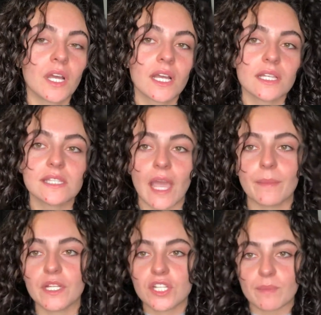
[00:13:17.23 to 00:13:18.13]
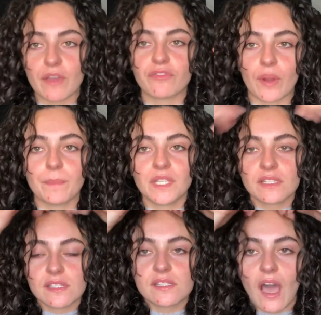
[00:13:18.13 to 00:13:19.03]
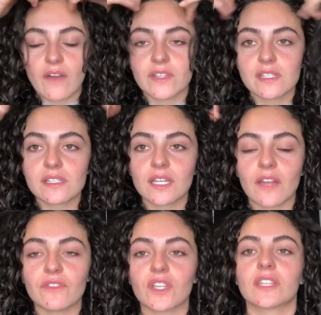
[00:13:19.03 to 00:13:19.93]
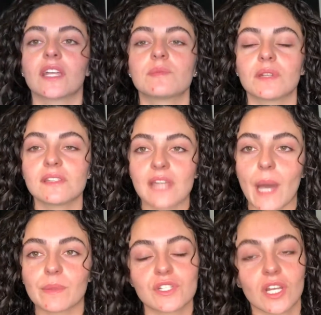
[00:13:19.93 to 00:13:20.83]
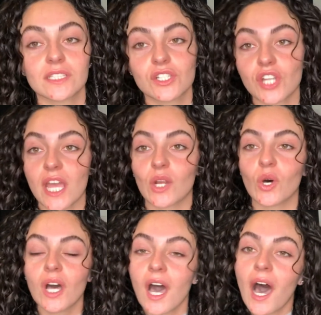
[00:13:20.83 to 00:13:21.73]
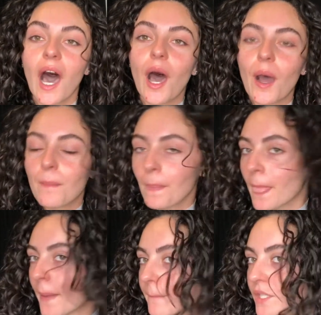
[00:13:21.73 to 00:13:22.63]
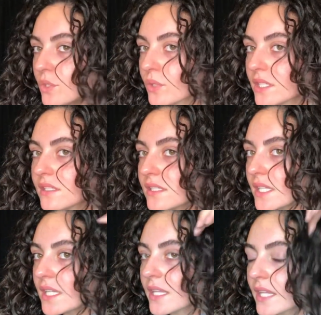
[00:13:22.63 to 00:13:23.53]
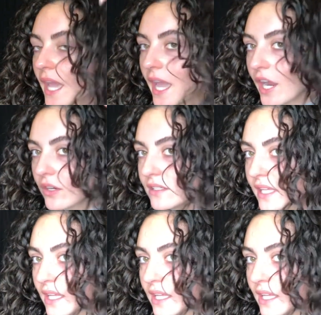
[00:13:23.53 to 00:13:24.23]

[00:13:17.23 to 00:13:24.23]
damage in my front pieces. Obviously, I feel like that's been established on this channel. But you can see that the hair is like